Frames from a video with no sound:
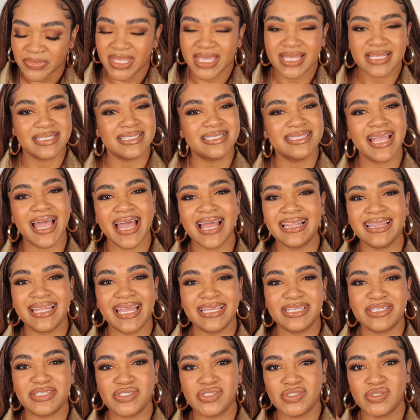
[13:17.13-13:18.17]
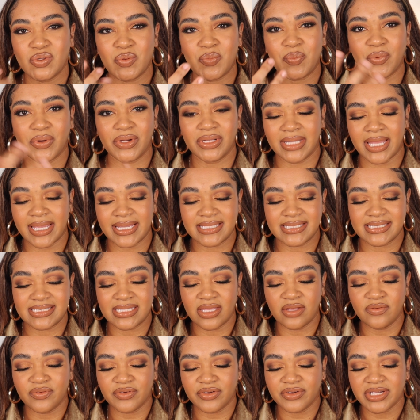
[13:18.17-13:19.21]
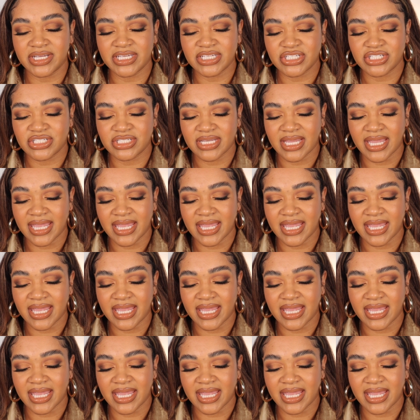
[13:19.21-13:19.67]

it's not like super like silverish.